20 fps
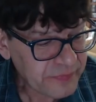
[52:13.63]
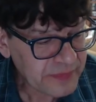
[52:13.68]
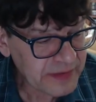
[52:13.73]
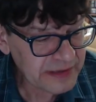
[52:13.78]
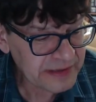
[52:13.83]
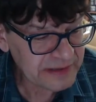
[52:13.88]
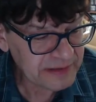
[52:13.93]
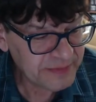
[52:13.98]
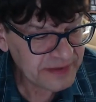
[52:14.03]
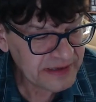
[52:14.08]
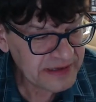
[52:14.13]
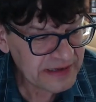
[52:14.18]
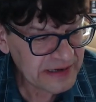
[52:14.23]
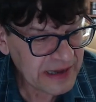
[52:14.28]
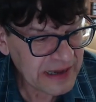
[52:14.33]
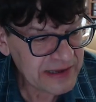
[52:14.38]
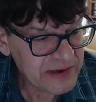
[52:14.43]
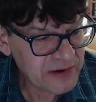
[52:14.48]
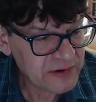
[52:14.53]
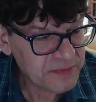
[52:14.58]
It'll be an
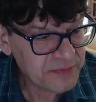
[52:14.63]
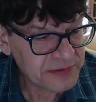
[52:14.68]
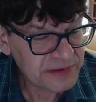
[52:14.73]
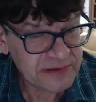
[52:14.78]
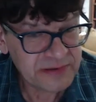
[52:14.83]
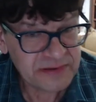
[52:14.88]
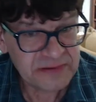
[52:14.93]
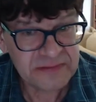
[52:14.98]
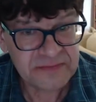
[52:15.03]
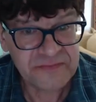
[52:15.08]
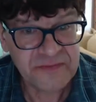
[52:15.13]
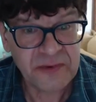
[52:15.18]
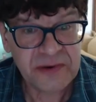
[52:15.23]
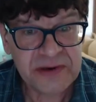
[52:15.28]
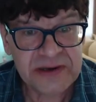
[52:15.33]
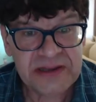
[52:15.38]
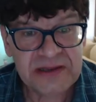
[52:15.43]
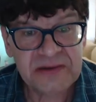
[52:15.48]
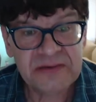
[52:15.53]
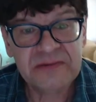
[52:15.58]
eye-opener for
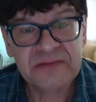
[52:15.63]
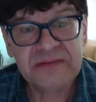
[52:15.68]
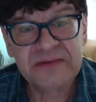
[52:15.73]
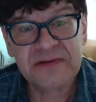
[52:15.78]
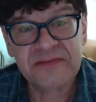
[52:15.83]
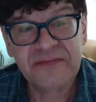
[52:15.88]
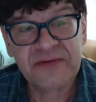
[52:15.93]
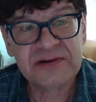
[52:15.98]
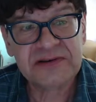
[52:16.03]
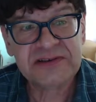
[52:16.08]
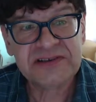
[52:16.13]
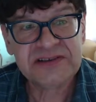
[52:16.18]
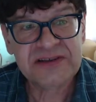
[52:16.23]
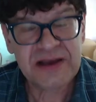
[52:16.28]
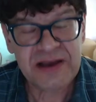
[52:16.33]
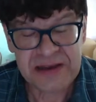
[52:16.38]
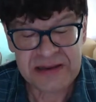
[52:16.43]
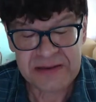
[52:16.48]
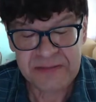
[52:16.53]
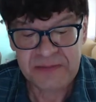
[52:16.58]
you the first
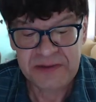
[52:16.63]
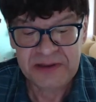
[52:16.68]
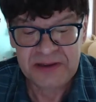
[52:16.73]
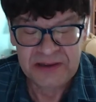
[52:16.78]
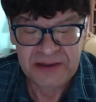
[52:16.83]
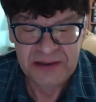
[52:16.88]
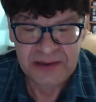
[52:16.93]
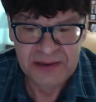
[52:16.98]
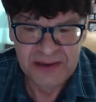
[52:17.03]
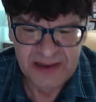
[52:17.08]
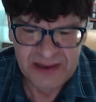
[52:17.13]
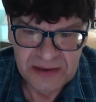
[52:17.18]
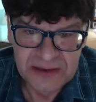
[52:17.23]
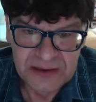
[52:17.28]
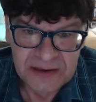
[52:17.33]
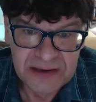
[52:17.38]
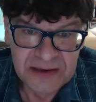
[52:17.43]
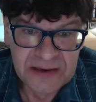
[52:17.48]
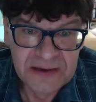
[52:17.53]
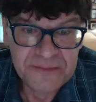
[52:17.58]
time,
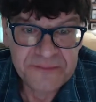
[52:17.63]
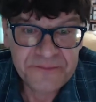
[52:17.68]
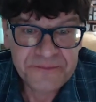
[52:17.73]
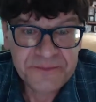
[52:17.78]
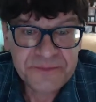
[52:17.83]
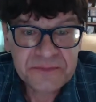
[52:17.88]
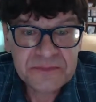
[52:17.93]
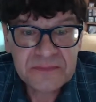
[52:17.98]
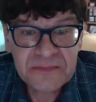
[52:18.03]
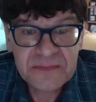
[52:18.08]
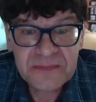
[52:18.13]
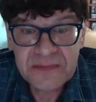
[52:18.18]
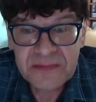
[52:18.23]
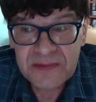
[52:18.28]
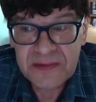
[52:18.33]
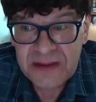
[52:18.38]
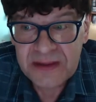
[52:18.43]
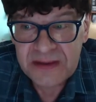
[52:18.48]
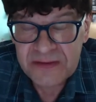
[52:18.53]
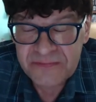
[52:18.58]
um,
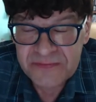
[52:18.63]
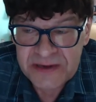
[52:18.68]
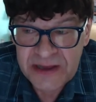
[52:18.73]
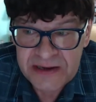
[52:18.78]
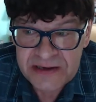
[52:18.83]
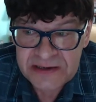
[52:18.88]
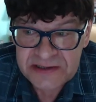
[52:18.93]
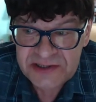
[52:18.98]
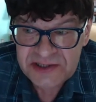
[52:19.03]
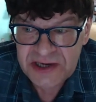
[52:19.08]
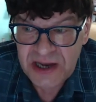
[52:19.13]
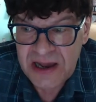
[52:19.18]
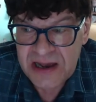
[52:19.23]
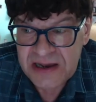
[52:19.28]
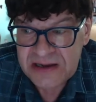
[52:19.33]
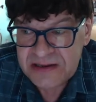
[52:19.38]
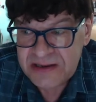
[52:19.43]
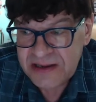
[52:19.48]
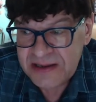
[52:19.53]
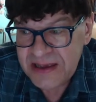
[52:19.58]
if not a
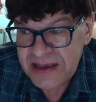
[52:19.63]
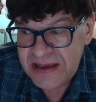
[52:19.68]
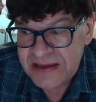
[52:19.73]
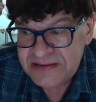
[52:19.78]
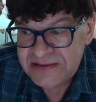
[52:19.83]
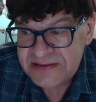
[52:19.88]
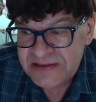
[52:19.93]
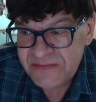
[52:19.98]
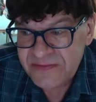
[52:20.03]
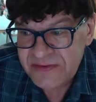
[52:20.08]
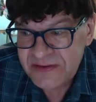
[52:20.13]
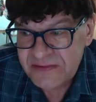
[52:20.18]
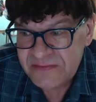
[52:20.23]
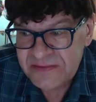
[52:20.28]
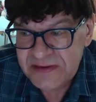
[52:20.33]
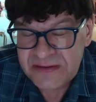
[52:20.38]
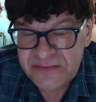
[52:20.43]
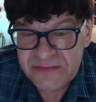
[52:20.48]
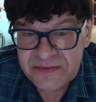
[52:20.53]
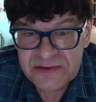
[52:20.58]
shock, I guess, if you've
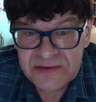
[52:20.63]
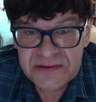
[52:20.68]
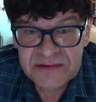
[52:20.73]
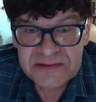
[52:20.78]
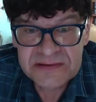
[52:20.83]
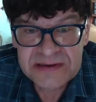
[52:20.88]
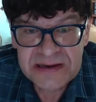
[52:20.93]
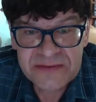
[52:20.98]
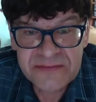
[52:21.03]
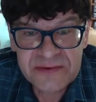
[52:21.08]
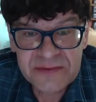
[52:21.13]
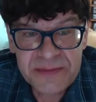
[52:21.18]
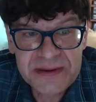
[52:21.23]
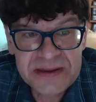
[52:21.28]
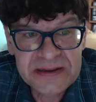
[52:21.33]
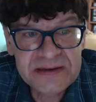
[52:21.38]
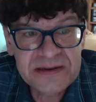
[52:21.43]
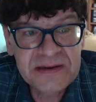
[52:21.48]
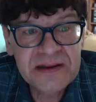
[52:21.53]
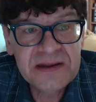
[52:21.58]
never never
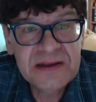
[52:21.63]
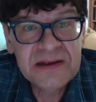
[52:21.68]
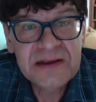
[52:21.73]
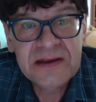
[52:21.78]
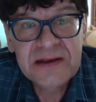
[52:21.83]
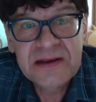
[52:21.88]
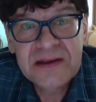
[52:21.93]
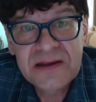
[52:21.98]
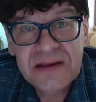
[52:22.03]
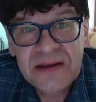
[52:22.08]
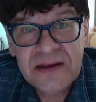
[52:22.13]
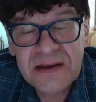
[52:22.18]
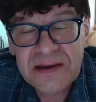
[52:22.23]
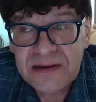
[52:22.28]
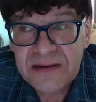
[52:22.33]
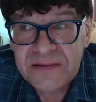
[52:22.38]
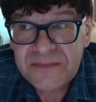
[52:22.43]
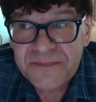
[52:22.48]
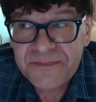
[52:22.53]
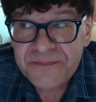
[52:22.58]
been
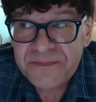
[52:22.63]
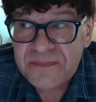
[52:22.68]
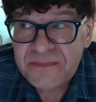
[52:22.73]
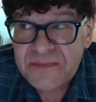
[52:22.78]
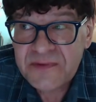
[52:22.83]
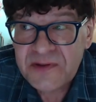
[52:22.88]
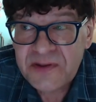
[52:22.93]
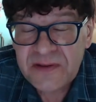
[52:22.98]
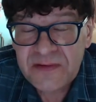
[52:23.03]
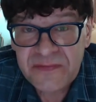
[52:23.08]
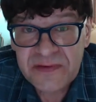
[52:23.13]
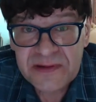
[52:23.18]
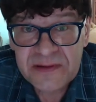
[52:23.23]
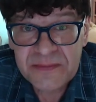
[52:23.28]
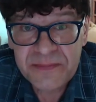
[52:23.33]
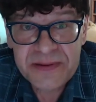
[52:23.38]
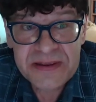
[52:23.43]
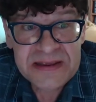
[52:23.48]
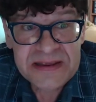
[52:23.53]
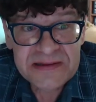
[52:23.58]
um, to the
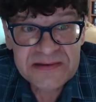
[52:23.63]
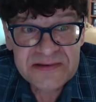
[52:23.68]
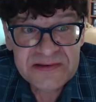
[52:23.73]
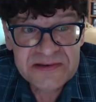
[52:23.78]
Philippines.